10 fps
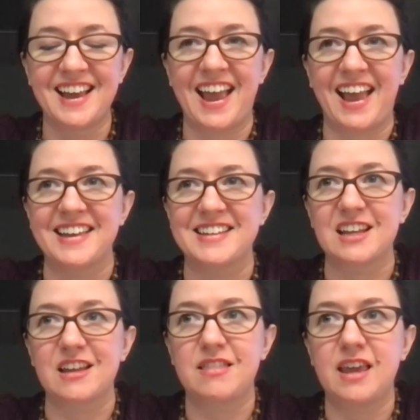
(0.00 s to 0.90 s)
And
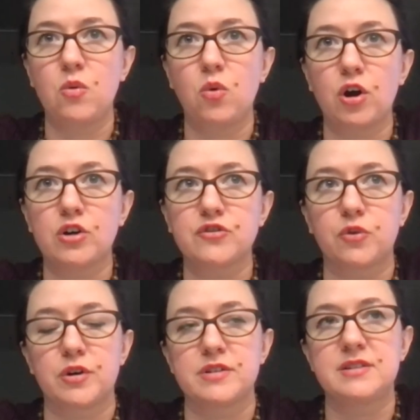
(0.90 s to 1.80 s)
they worked
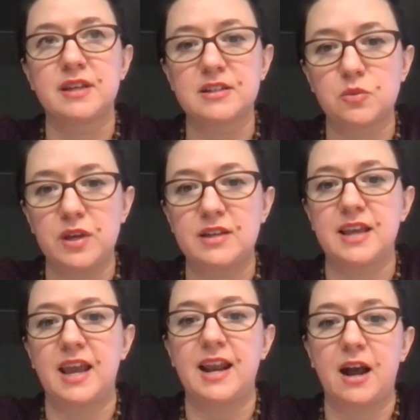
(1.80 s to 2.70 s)
for 6 weeks,
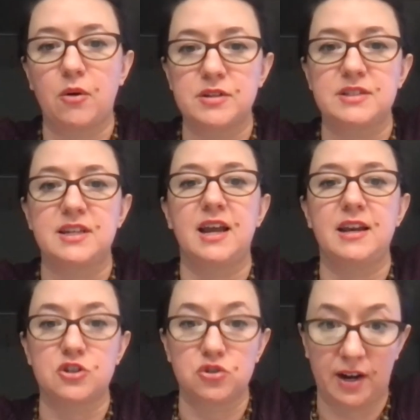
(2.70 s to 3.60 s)
8 hours a day
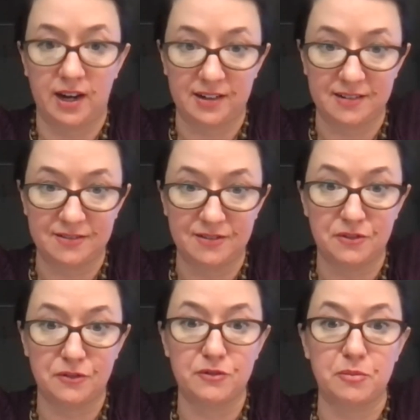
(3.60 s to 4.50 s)
to train
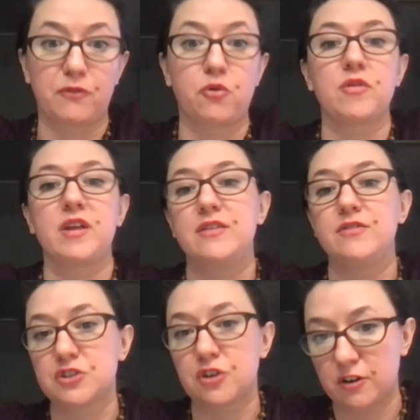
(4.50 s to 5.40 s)
before they even
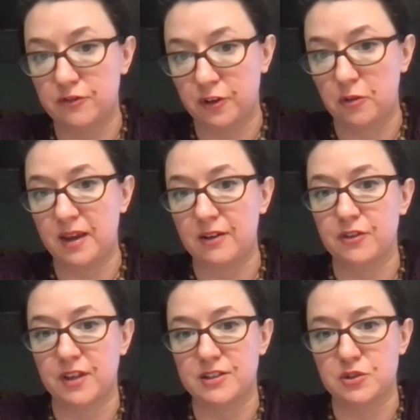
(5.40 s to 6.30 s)
started filming for
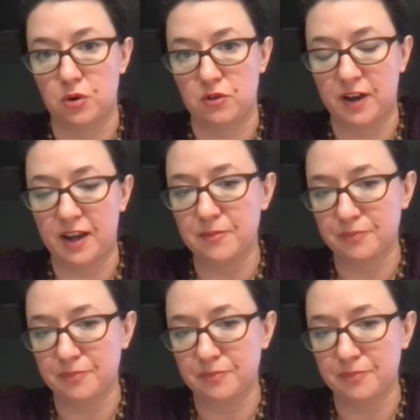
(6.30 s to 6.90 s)
that sword fight.